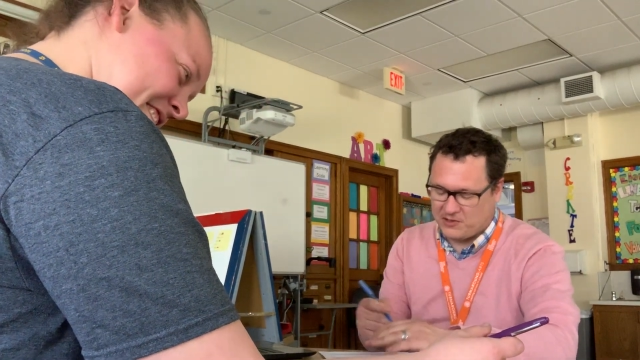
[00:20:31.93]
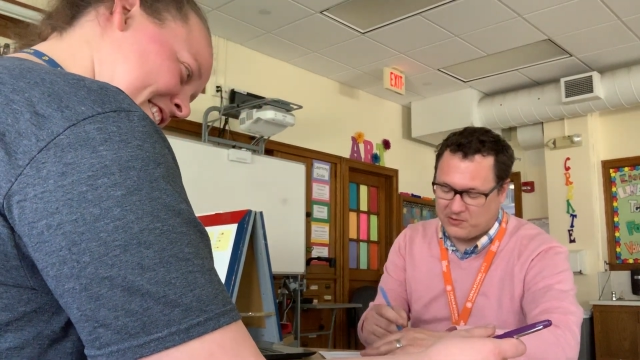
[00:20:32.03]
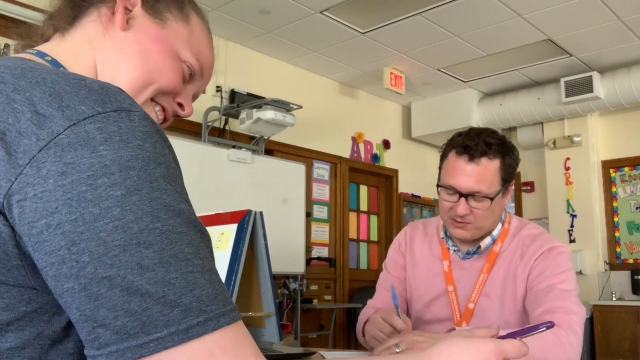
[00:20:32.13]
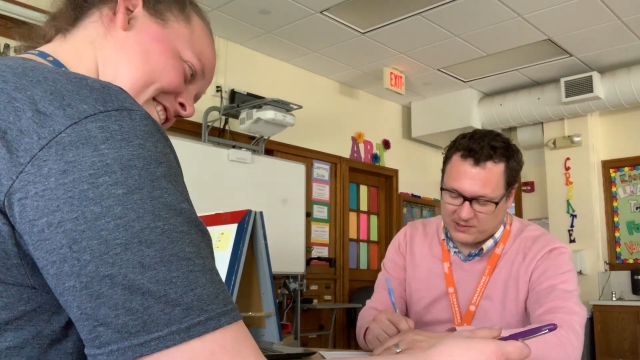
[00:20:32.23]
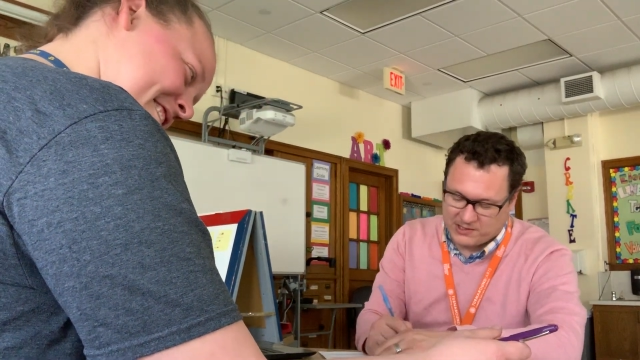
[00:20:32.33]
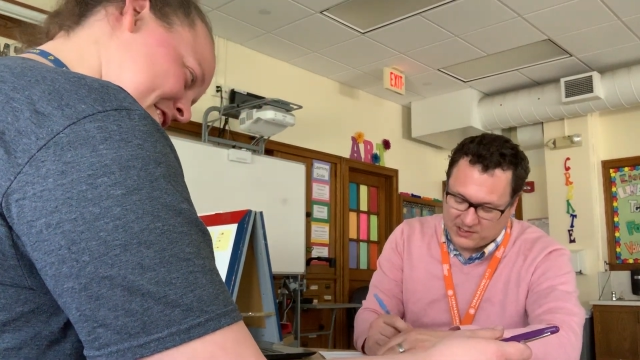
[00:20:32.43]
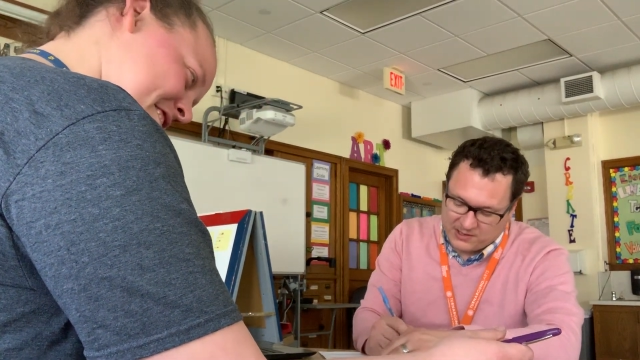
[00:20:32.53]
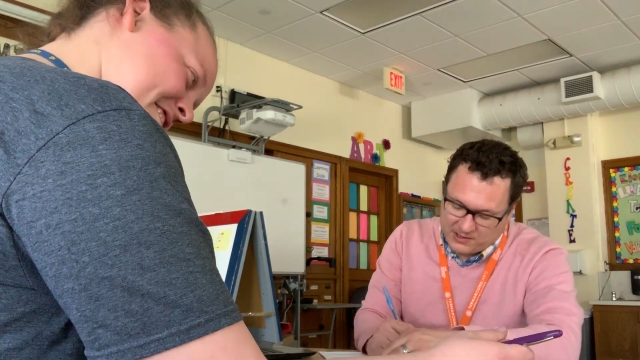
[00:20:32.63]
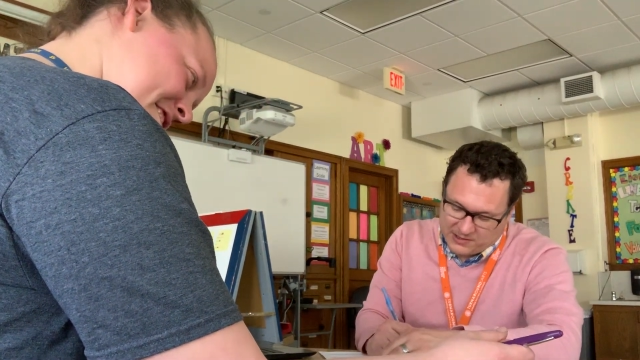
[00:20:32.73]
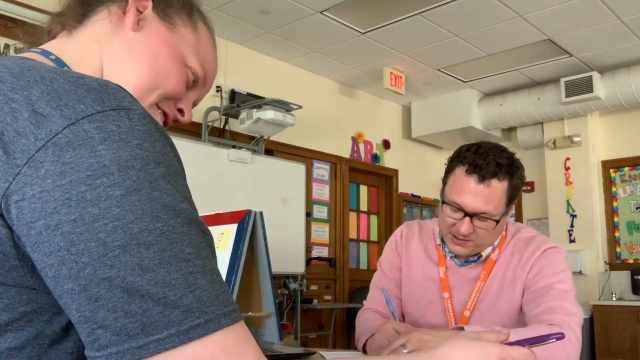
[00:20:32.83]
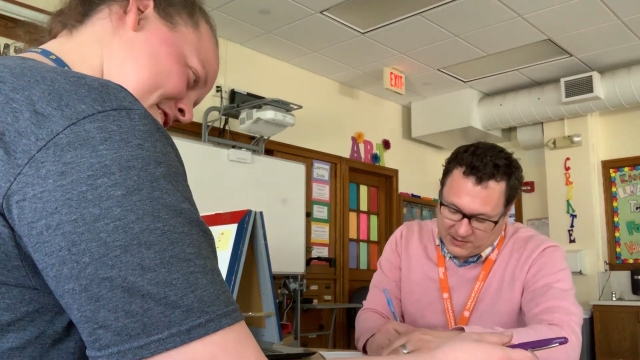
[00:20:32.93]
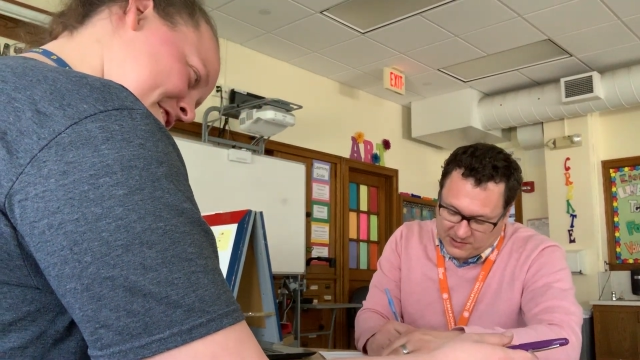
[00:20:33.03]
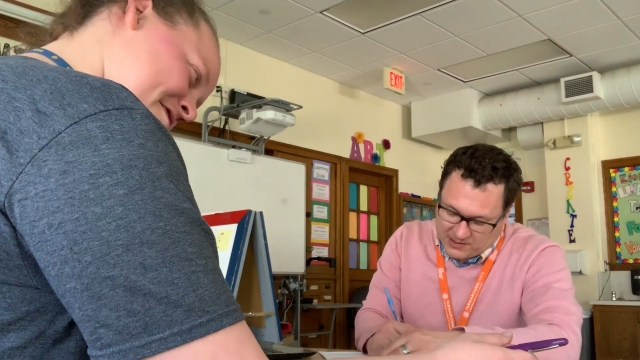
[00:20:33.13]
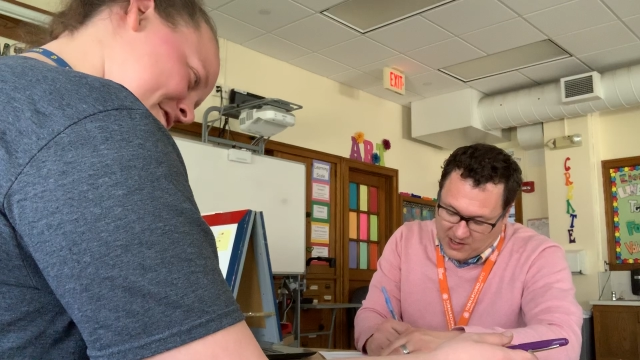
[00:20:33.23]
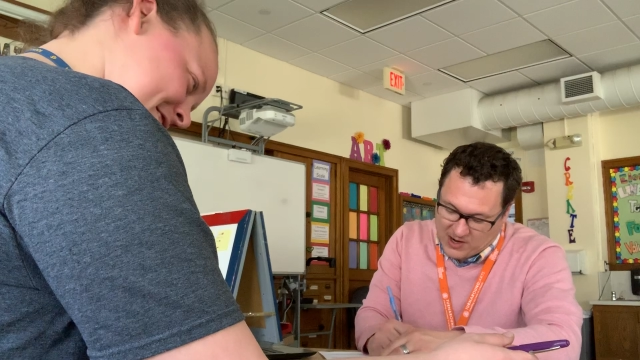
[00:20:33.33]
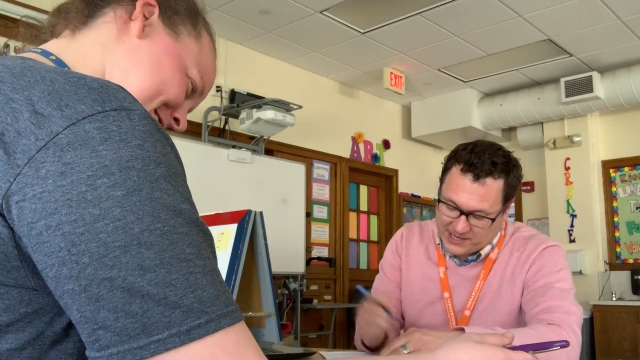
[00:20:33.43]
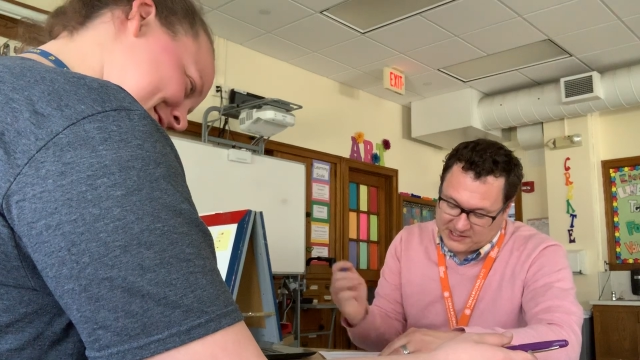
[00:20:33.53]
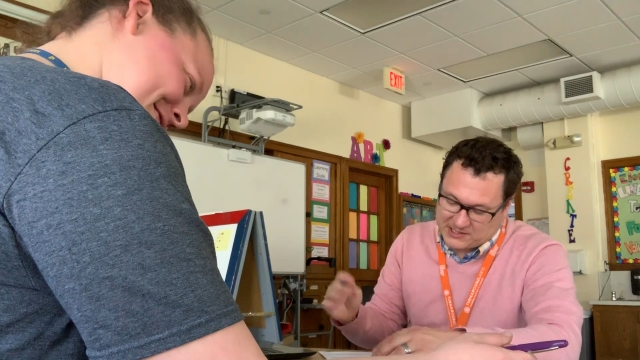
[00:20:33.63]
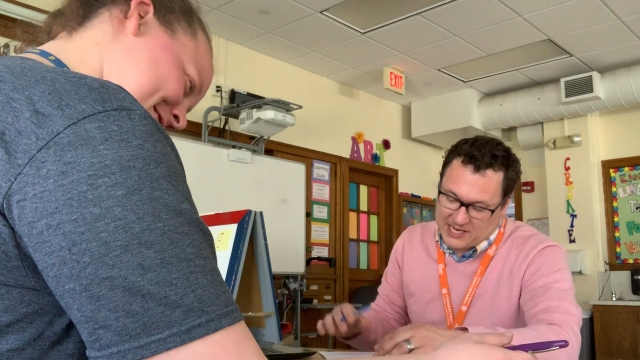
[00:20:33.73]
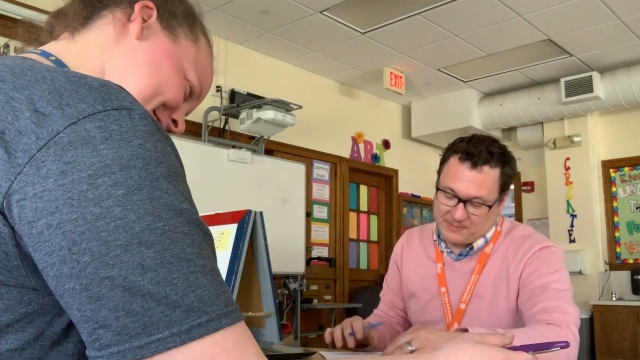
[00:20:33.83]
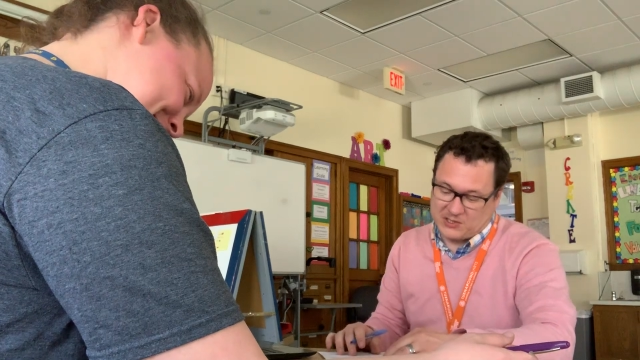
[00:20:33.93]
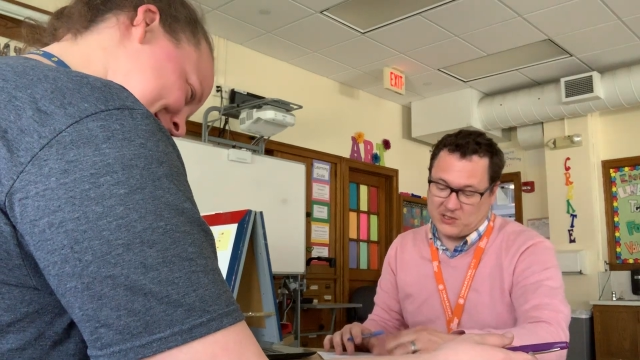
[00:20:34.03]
Totally. All right, steps.